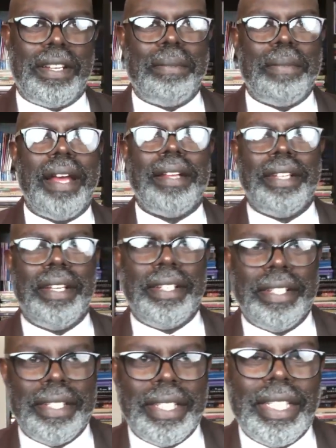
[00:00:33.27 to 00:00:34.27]
about.
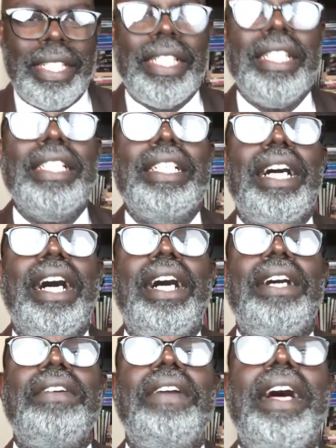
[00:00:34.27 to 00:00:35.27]

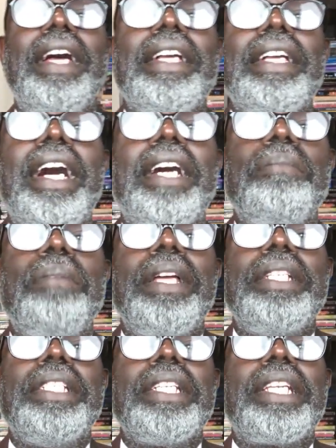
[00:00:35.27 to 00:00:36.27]
All right. God bless you,